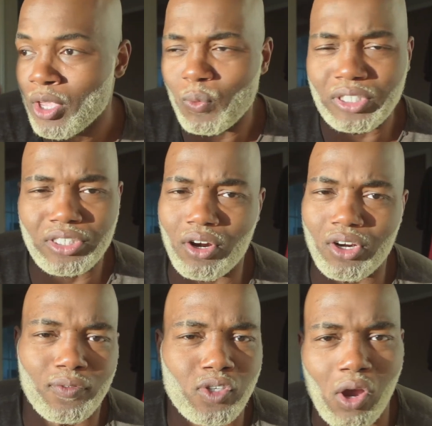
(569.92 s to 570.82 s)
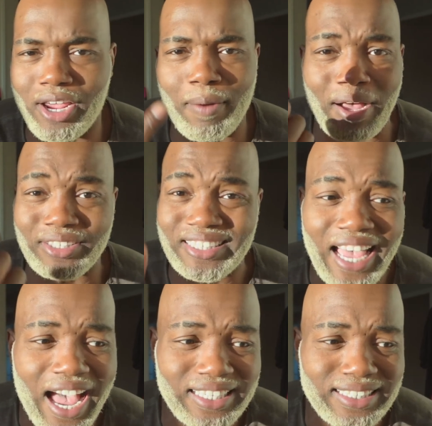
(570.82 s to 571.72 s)
We started off talking about
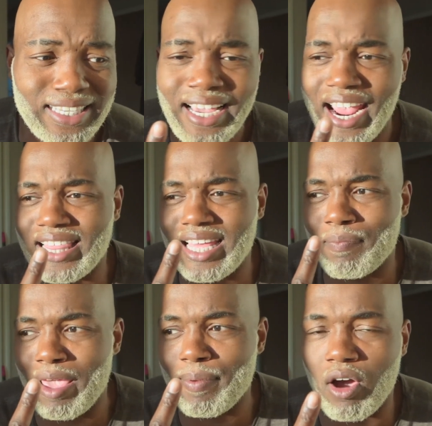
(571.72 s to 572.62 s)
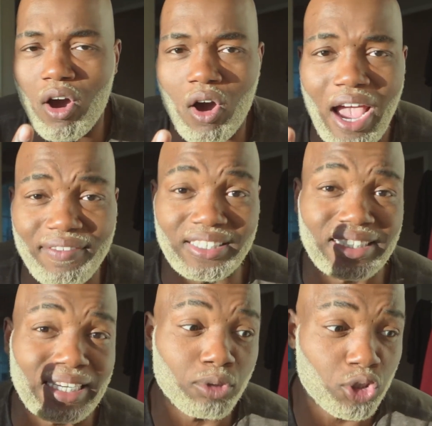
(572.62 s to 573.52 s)
socks and then maybe all having the
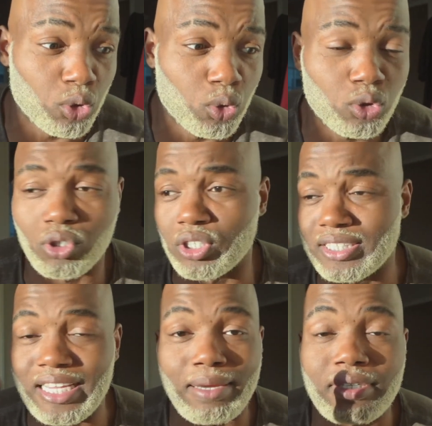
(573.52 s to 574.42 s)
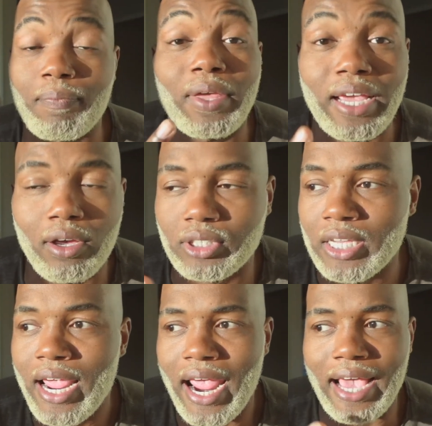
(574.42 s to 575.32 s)
same shoes or the same something else.
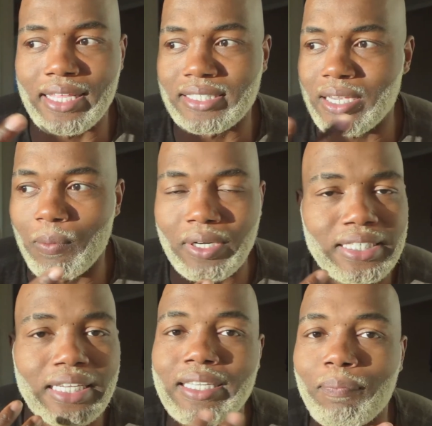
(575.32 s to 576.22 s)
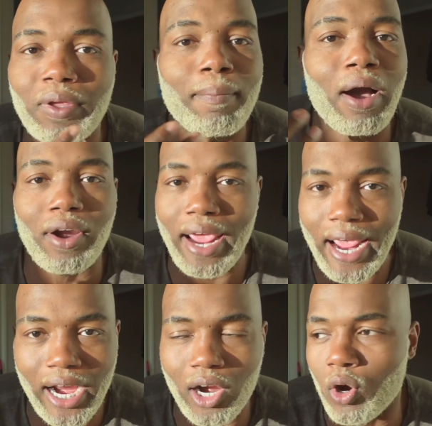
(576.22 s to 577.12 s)
And then someone said something about
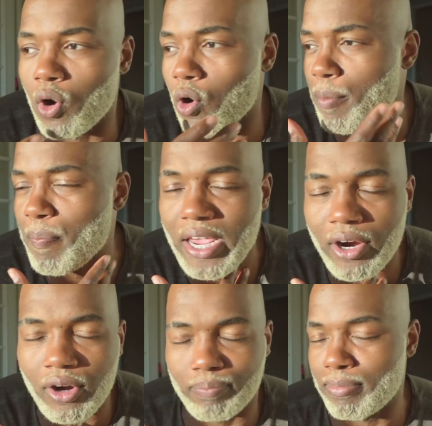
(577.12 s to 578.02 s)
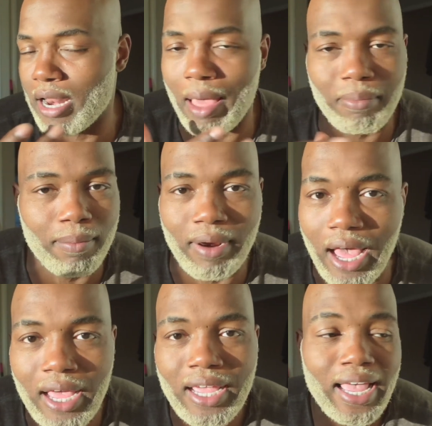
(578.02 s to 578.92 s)
hair or beard, blah, blah,
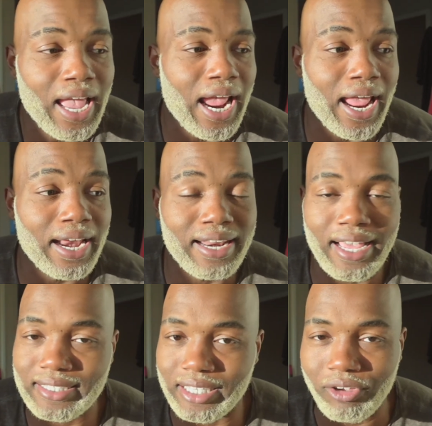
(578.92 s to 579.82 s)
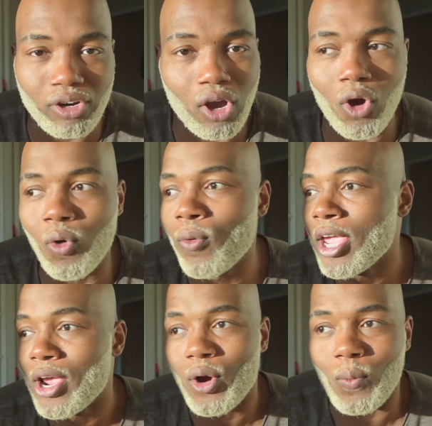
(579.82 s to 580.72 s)
blah. And next thing you know,
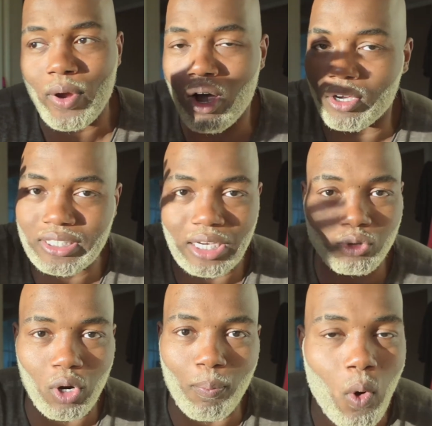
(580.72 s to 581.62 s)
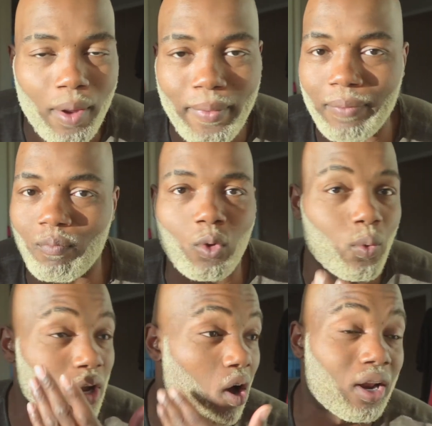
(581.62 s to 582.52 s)
we all schedule an appointment.
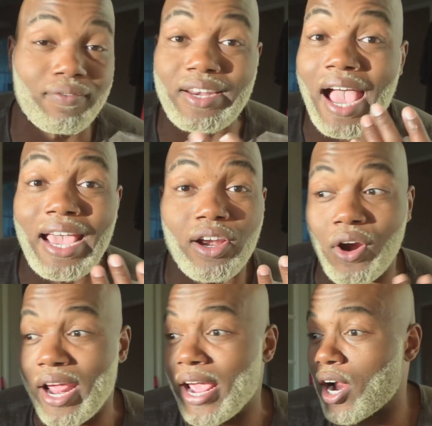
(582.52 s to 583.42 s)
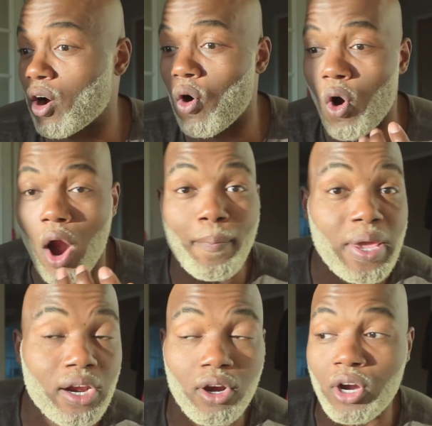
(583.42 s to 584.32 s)
We all have dyed our hair or our
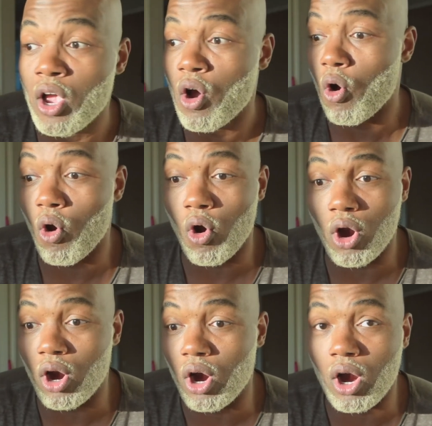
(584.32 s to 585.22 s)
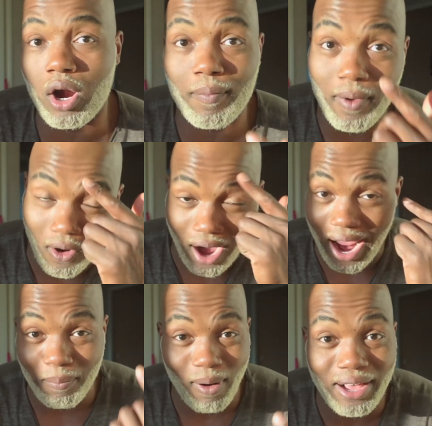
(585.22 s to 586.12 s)
beard or our
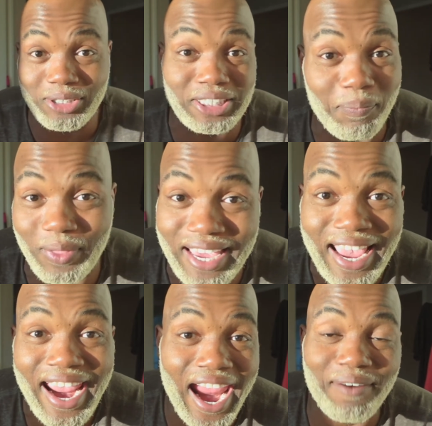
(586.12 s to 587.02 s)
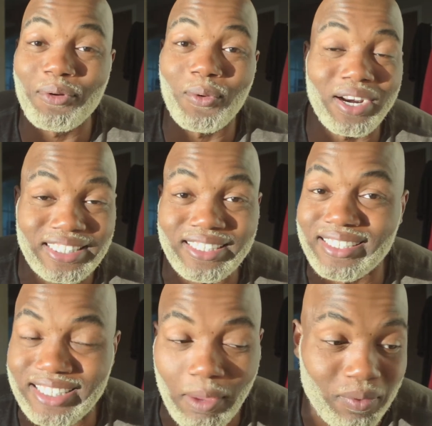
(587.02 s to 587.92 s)
eyebrows, something. Everyone has
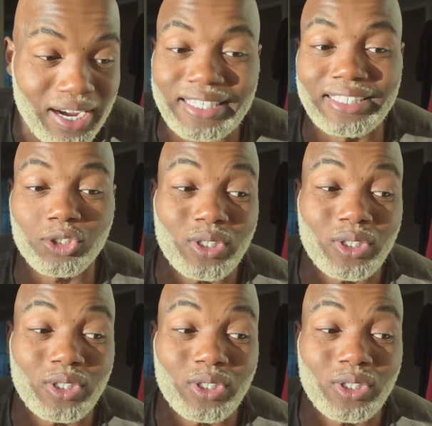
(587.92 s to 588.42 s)
done something like this.